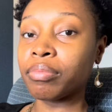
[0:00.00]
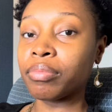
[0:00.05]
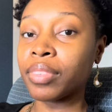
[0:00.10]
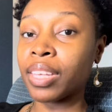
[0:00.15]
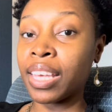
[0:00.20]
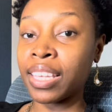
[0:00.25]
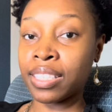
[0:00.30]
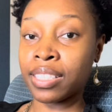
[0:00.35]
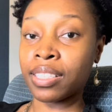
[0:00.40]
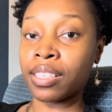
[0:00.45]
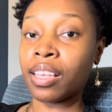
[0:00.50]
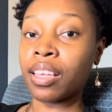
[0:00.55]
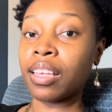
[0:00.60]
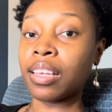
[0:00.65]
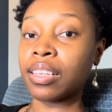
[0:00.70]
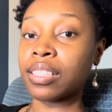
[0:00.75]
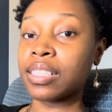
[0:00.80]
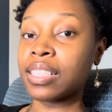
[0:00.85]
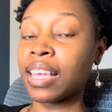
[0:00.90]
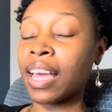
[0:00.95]
It
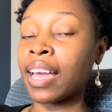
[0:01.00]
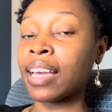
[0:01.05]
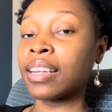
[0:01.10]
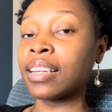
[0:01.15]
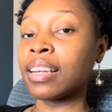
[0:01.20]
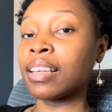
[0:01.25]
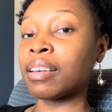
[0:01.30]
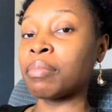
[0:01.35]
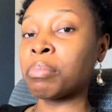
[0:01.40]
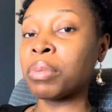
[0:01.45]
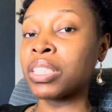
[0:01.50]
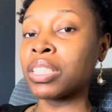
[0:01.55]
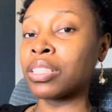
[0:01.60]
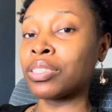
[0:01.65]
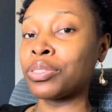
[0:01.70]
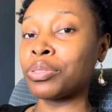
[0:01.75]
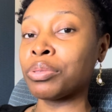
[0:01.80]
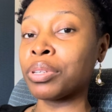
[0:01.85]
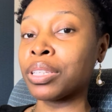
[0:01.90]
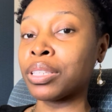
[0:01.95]
sucks. Ain't much
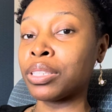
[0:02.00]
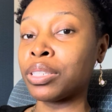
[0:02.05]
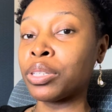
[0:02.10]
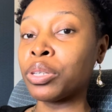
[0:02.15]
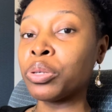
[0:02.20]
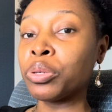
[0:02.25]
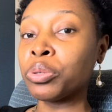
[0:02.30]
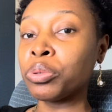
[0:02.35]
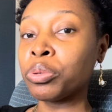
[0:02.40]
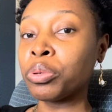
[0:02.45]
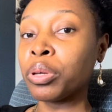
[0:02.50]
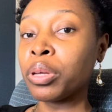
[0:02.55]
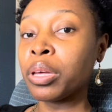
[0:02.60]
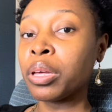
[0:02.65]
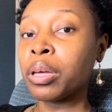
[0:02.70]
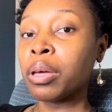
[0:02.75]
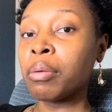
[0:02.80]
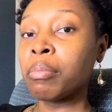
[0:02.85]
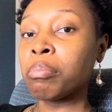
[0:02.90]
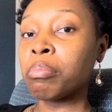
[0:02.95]
that you can do.
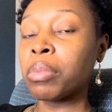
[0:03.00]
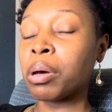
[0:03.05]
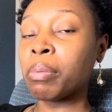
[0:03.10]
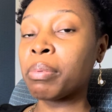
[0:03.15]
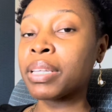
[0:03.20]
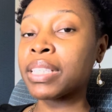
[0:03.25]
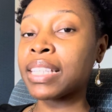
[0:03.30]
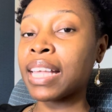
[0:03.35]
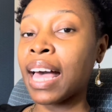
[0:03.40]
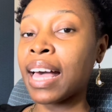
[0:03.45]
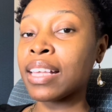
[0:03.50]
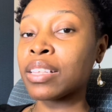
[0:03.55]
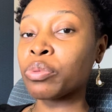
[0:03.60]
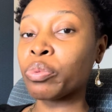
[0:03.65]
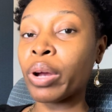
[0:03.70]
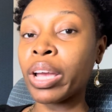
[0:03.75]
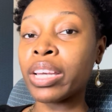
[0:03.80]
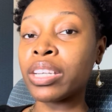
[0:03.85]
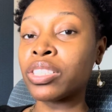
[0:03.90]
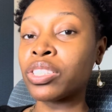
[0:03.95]
But besides
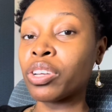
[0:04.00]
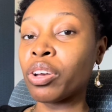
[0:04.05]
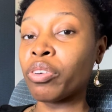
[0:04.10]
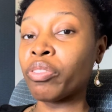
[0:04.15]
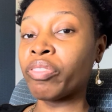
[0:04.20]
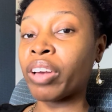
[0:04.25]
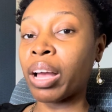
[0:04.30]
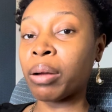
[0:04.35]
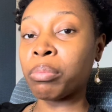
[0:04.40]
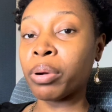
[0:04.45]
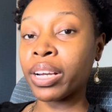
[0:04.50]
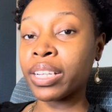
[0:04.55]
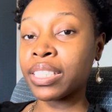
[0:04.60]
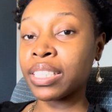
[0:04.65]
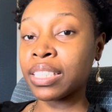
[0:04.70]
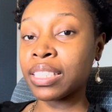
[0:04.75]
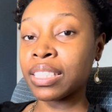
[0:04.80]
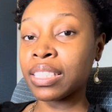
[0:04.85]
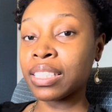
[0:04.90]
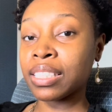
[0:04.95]
raise your
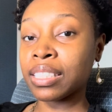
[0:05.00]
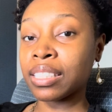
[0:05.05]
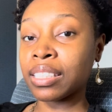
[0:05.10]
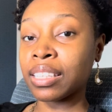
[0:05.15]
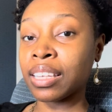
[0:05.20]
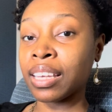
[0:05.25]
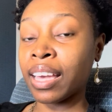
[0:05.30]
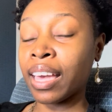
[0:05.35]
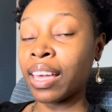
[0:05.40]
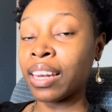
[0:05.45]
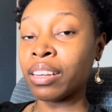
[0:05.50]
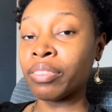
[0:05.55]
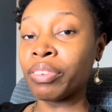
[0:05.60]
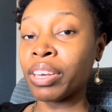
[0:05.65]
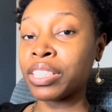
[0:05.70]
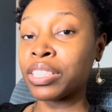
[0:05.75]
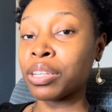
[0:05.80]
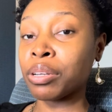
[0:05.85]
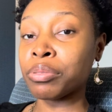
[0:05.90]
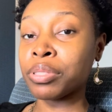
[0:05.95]
vibrations and
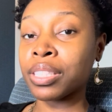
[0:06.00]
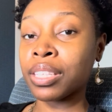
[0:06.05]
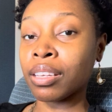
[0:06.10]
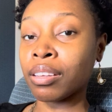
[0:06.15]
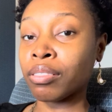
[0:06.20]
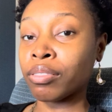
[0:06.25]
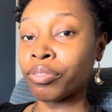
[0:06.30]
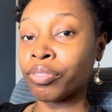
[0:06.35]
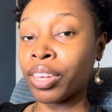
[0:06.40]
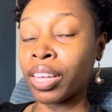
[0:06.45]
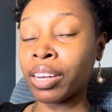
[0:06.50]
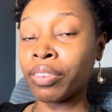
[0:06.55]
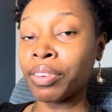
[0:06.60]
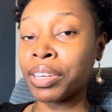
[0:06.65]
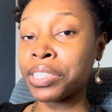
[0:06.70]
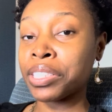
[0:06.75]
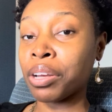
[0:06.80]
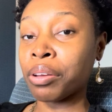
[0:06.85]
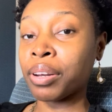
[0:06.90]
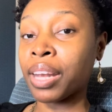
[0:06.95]
elevate yourself,
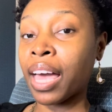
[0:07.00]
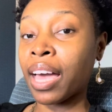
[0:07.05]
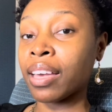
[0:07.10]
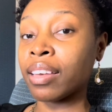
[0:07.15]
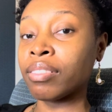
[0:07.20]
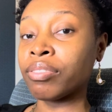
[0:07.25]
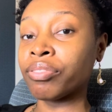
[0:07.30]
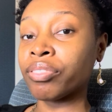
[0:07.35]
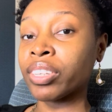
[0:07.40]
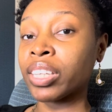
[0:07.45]
elevate your life.